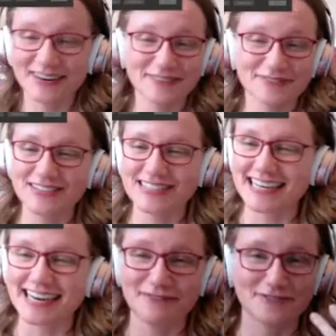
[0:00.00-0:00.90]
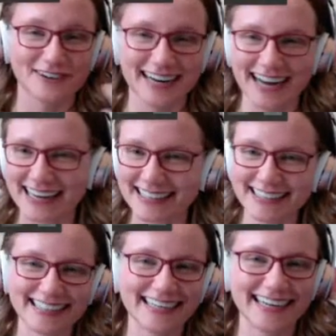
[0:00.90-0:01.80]
Or if you did, I've
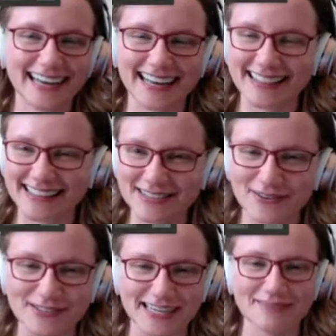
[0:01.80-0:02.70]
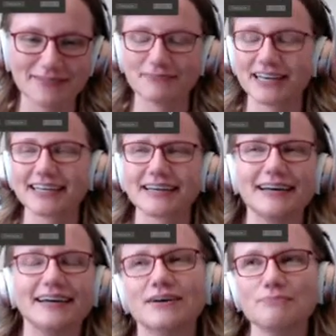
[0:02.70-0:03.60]
forgotten. This whole time I'm like,
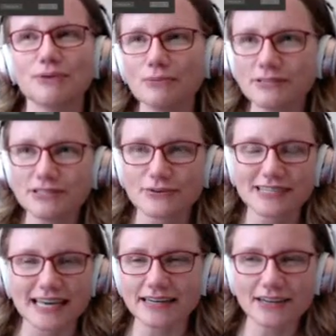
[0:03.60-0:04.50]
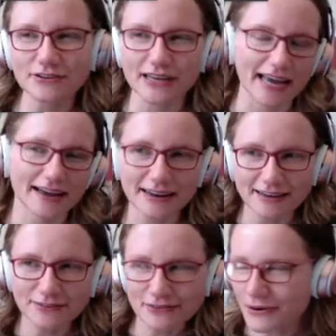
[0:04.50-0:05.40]
Bulbasaur, is that another cat
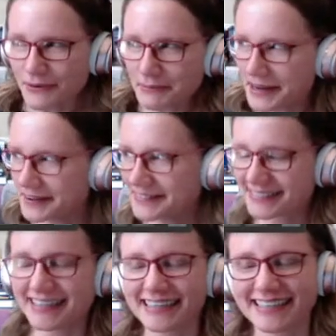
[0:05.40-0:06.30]
I don't know about?